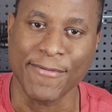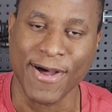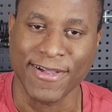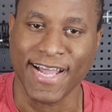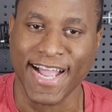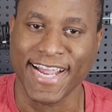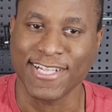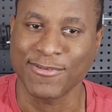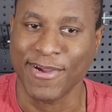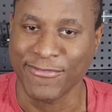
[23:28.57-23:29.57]
I got
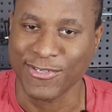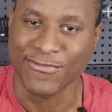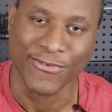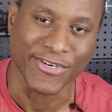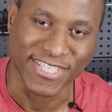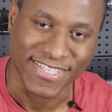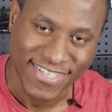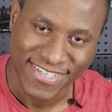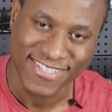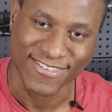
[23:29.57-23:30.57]
to my first 40
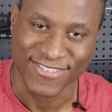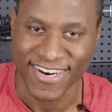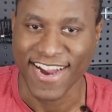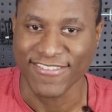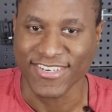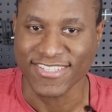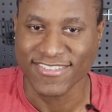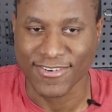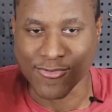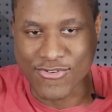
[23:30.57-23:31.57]

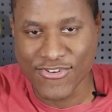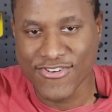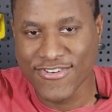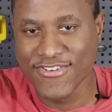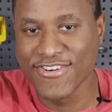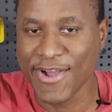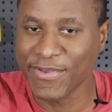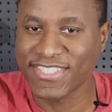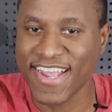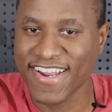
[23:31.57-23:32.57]
subscribers, so ooh, I'm
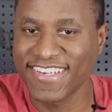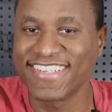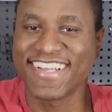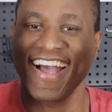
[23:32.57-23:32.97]
excited.